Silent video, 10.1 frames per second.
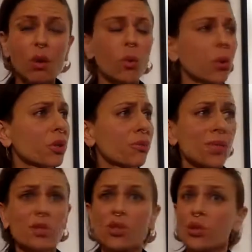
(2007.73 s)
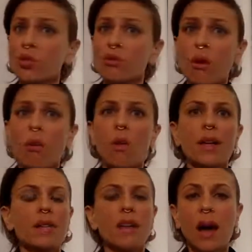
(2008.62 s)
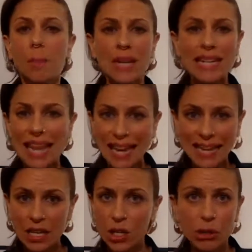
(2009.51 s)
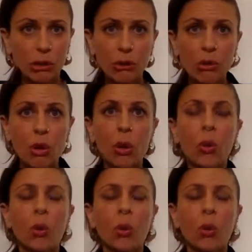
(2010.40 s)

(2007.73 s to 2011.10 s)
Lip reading: or just your soul has not been tended to